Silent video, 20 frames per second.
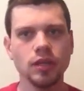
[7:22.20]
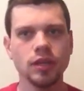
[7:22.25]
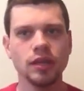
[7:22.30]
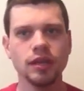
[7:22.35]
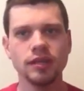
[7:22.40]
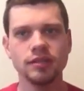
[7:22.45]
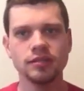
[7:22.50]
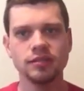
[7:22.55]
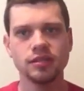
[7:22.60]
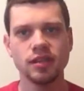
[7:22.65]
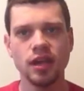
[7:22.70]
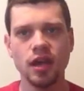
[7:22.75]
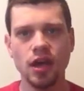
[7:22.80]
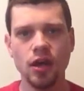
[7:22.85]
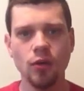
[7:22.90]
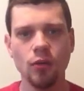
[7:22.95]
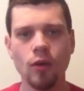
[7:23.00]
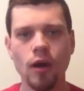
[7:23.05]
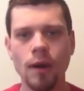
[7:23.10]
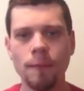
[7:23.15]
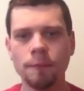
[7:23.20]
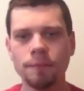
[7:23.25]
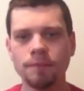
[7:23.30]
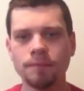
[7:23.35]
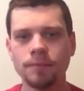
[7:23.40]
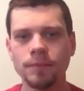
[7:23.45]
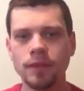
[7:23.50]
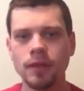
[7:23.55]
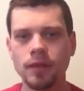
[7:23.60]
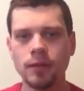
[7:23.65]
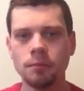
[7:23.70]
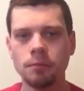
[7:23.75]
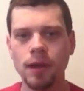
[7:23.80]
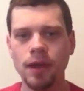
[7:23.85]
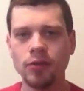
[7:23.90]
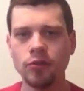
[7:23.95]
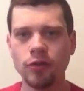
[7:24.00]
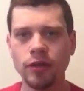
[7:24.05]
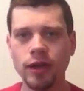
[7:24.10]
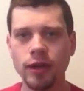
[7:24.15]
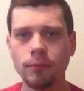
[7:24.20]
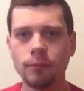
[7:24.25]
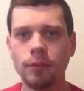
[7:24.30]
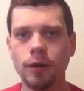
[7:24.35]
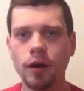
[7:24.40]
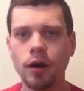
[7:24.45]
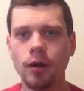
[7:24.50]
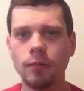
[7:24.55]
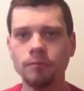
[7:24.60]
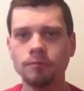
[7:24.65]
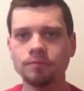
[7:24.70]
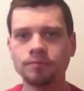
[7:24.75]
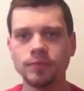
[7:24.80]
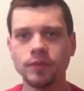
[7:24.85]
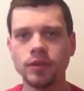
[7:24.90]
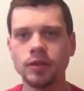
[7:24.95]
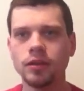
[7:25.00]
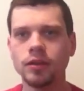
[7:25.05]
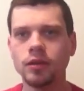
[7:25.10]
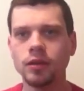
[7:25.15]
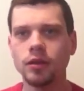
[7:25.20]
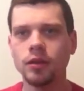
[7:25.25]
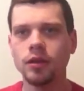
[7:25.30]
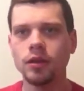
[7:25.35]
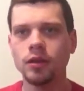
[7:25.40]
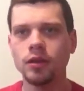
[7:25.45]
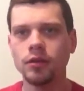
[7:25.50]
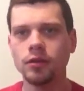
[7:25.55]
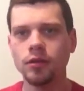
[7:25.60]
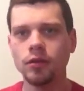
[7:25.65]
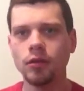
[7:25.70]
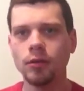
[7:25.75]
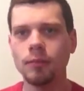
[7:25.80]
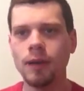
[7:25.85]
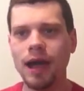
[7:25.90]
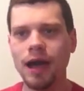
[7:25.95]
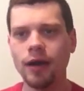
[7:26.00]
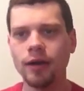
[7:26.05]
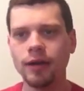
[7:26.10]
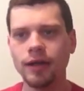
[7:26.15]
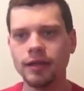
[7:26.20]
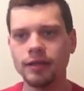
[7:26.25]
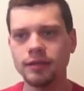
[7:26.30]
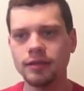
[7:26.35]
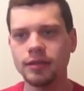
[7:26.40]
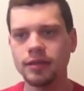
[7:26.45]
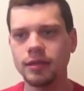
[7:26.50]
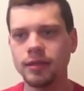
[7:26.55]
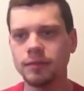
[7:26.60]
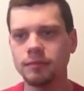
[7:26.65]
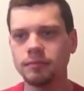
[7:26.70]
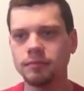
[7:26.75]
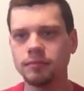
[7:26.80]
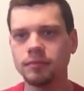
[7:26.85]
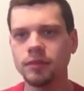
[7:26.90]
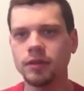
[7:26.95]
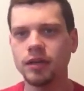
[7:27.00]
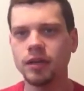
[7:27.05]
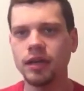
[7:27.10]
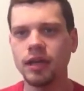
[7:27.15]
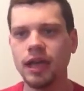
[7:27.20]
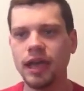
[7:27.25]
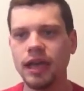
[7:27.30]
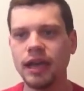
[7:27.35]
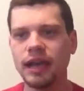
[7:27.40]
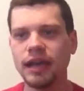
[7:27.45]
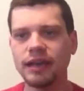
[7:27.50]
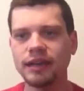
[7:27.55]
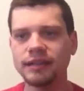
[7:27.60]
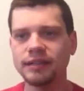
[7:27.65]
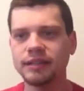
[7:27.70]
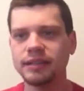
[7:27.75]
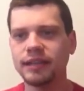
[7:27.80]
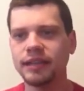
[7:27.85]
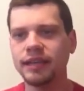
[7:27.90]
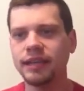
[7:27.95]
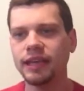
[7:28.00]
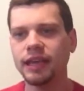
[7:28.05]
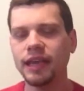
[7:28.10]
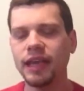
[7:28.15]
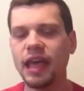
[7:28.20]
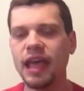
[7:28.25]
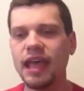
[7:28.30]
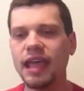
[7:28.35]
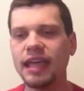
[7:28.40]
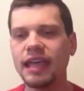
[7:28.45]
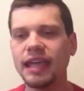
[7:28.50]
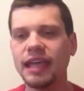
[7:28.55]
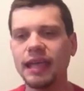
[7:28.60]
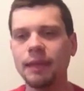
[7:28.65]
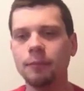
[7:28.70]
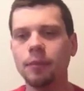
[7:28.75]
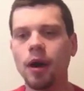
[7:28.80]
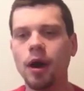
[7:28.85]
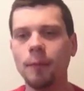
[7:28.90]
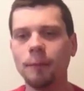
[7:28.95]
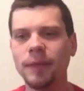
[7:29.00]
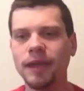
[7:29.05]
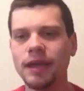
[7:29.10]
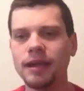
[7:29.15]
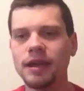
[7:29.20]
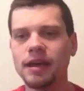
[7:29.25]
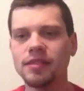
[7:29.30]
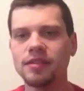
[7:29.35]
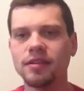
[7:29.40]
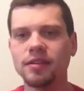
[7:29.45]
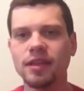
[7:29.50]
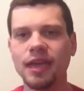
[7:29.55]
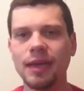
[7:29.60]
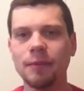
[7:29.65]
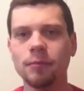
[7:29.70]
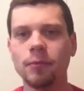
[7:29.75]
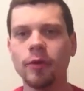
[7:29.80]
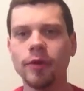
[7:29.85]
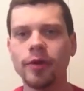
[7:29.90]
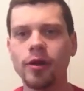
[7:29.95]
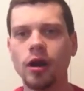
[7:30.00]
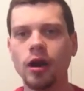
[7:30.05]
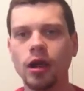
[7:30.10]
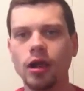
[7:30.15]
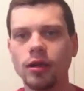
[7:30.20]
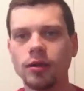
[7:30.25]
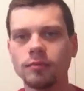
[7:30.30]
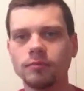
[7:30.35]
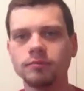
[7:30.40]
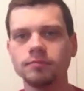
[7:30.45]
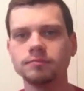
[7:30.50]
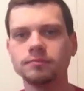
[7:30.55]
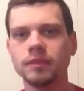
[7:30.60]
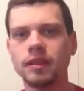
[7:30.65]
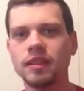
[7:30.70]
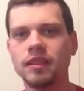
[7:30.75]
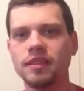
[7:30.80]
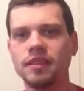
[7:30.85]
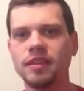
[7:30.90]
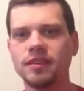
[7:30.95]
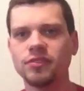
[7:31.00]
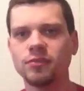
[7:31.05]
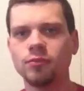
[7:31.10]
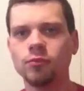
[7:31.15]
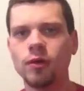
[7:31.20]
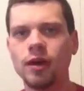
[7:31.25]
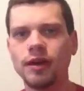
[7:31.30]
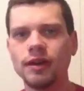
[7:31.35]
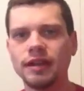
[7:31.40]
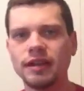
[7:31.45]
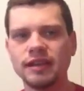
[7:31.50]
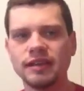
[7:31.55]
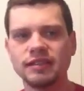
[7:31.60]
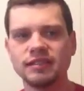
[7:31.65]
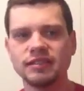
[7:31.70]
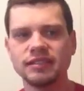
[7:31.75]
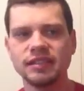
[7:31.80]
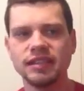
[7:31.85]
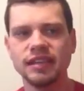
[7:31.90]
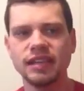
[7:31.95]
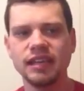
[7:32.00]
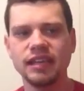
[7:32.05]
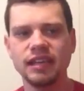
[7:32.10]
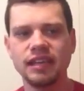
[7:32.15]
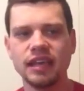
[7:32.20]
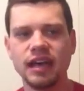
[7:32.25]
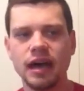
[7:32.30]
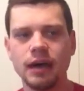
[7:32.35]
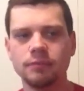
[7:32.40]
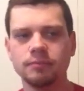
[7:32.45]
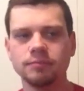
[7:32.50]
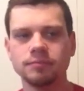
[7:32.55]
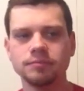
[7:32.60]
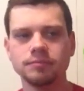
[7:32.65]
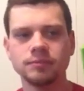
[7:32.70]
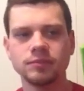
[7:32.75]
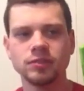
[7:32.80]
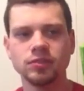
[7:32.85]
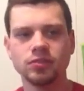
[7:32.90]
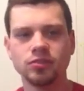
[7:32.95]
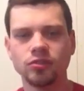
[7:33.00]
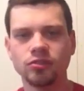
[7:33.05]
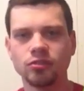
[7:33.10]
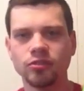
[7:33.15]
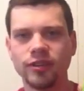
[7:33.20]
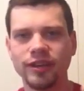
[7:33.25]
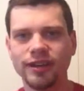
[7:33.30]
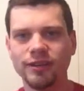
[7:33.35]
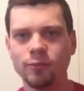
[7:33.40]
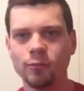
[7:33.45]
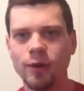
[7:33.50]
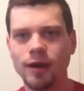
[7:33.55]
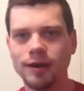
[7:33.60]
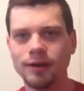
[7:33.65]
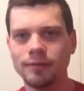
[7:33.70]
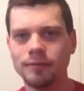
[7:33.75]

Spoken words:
And so, my grandpa knew about it, and he bought me another Game Boy Color. This one is the green one.